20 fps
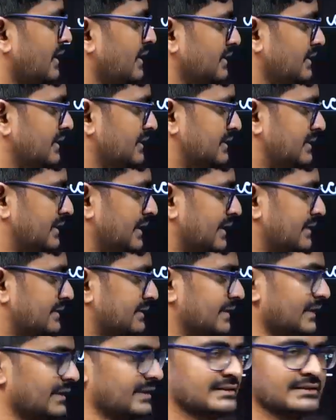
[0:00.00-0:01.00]
This x
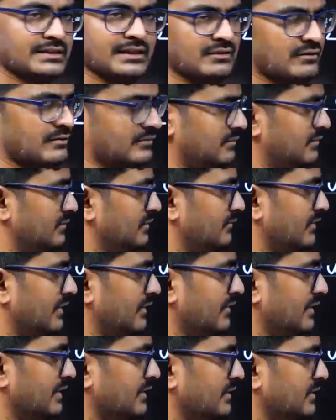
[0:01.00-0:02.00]
thing is the
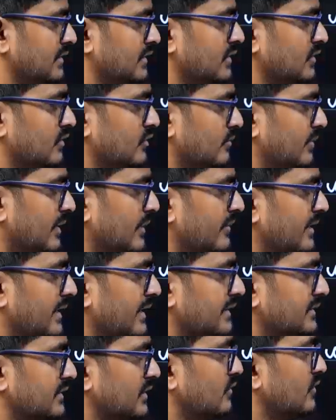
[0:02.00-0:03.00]
wavelength. 2 pi by
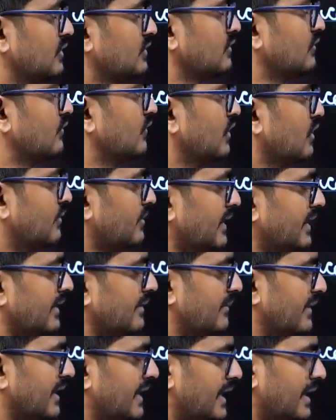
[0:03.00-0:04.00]
x equals to 4 pi
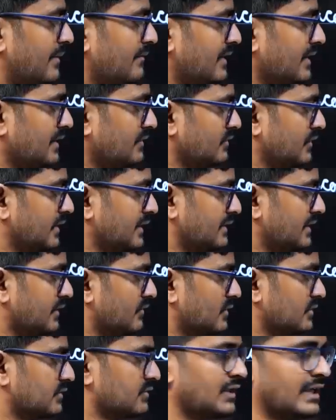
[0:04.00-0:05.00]
by lambda. So x
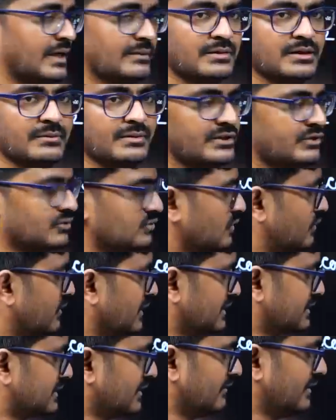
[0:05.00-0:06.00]
equals to lambda by 2. So
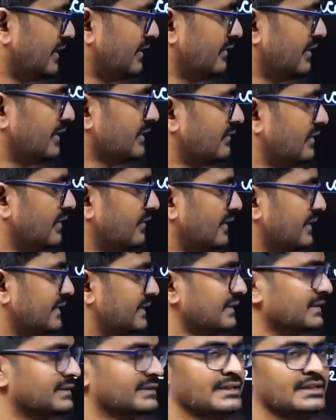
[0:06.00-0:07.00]
what is the wavelength?
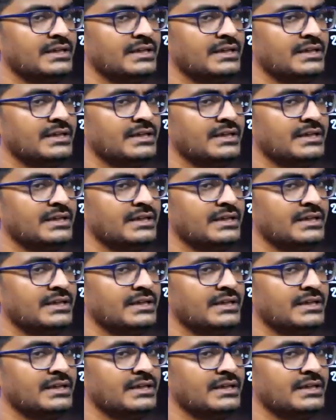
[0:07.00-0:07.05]
Wavelength is